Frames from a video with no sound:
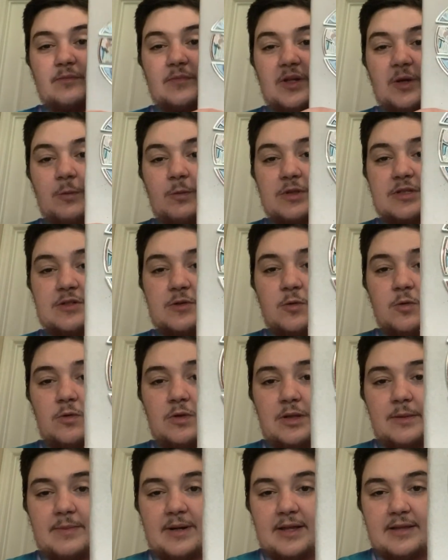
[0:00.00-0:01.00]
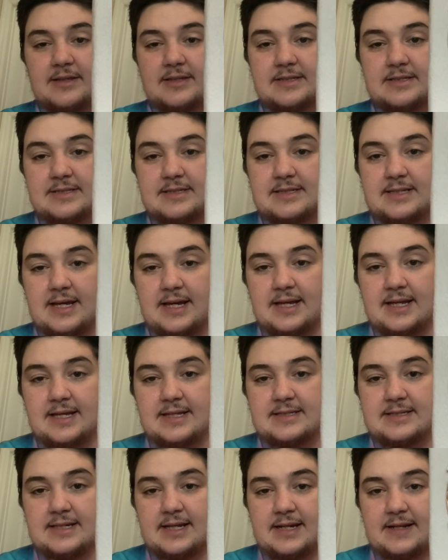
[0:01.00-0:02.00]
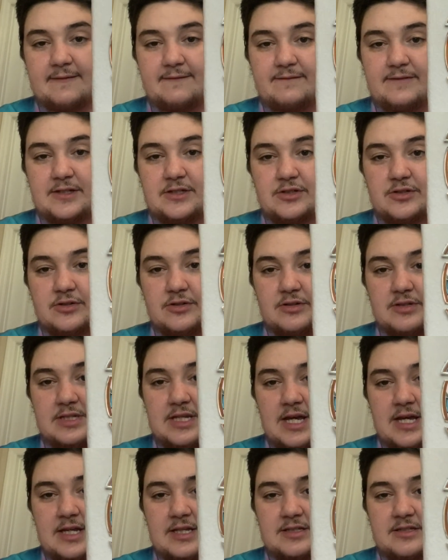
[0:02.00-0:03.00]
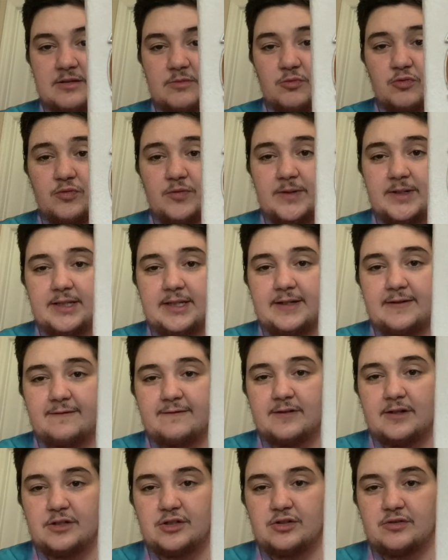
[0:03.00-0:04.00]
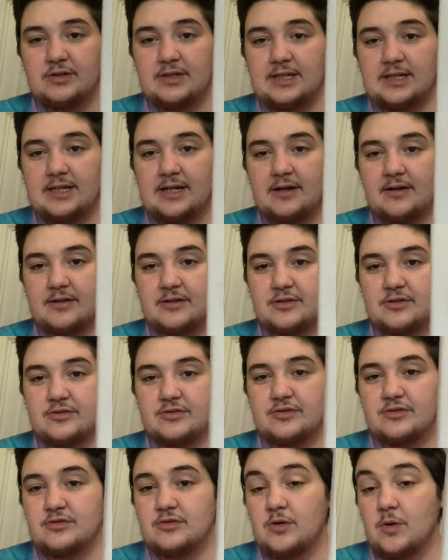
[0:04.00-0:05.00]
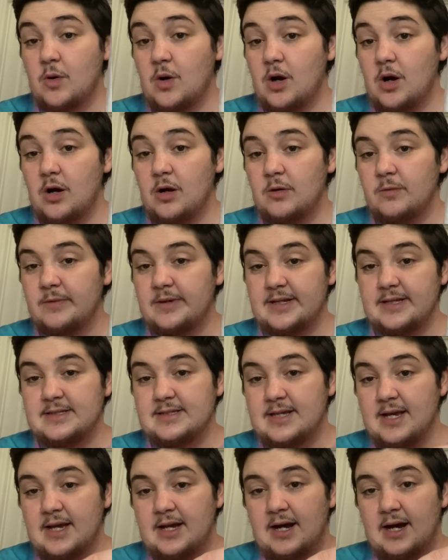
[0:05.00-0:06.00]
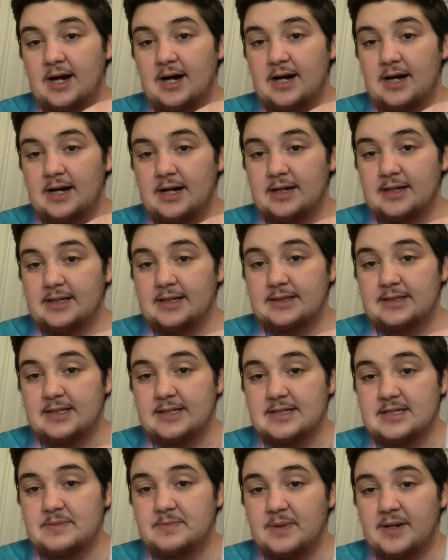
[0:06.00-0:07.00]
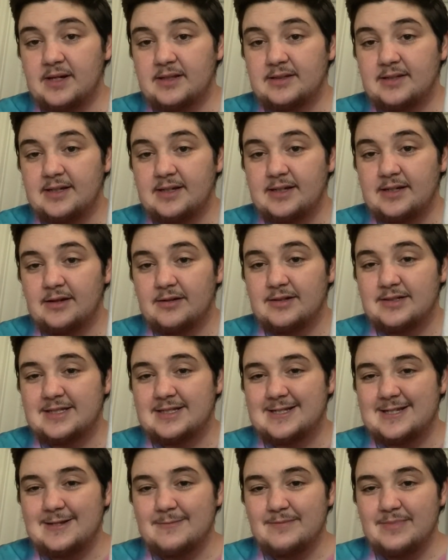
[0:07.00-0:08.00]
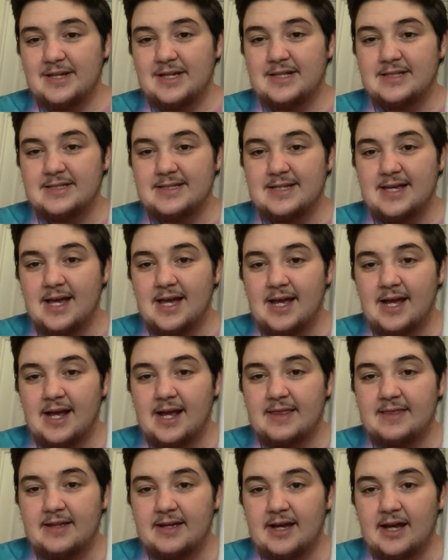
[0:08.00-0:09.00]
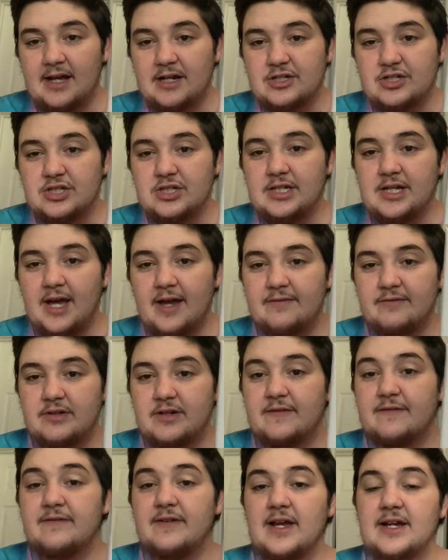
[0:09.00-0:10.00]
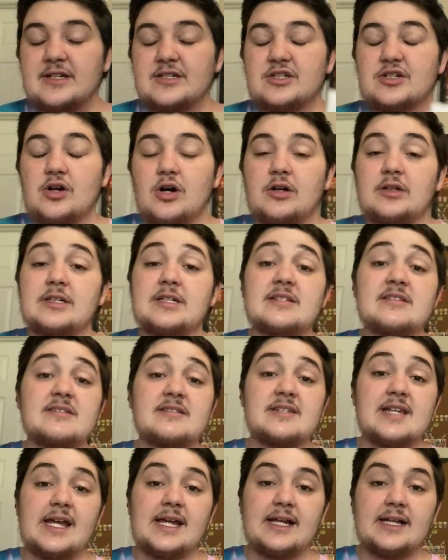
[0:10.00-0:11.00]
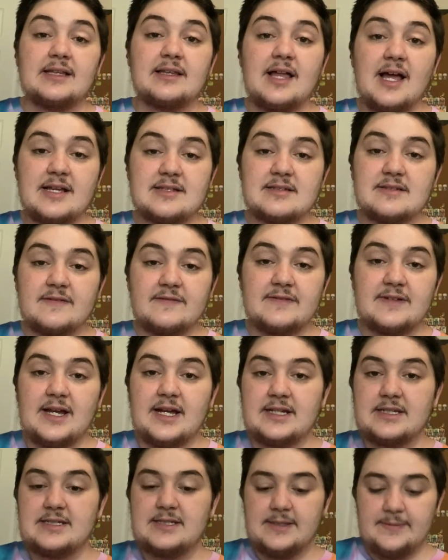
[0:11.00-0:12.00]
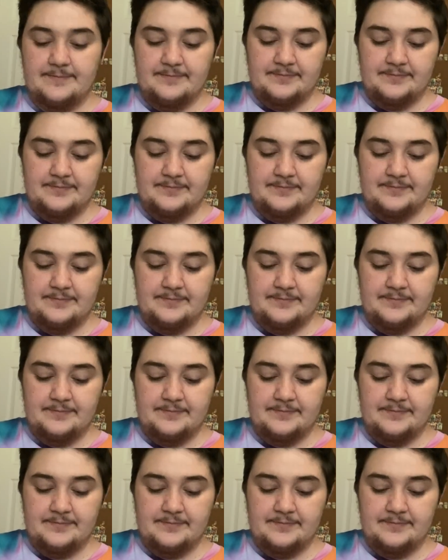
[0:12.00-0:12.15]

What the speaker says: What's cool about this set is that it features some really fun, unique characters who don't always get the spotlight on some pins, and they actually have an effect called a stained glass effect.